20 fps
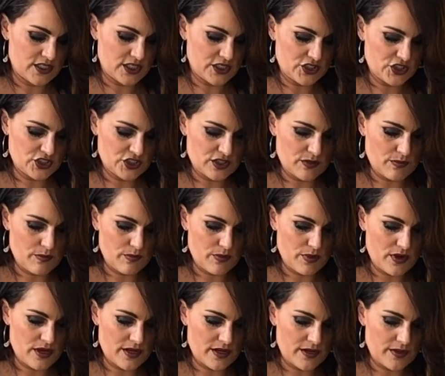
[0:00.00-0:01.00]
touches the
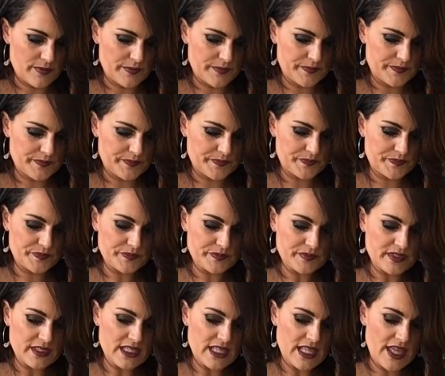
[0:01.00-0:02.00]
bottom,
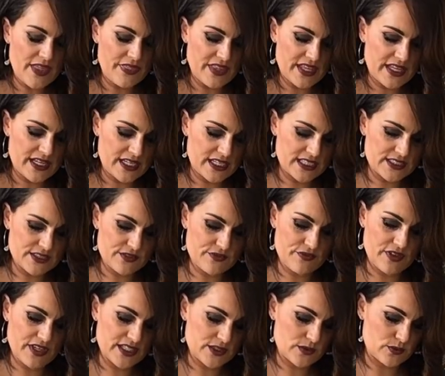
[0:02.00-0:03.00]
and then his
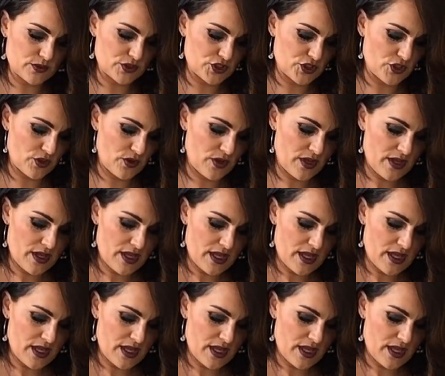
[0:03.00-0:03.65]
face will show.